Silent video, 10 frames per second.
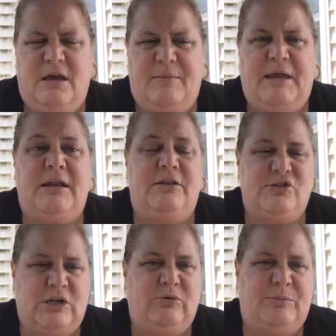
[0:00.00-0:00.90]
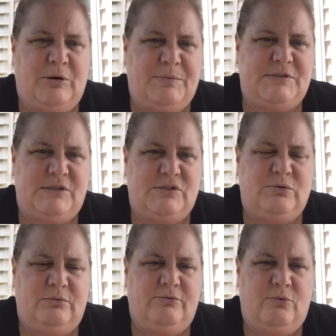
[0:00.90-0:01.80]
And the general purpose is
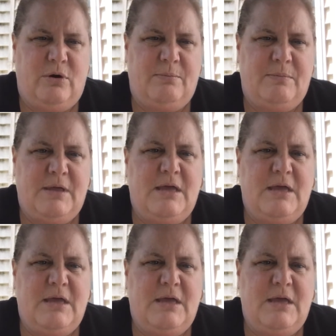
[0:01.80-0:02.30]
to inform.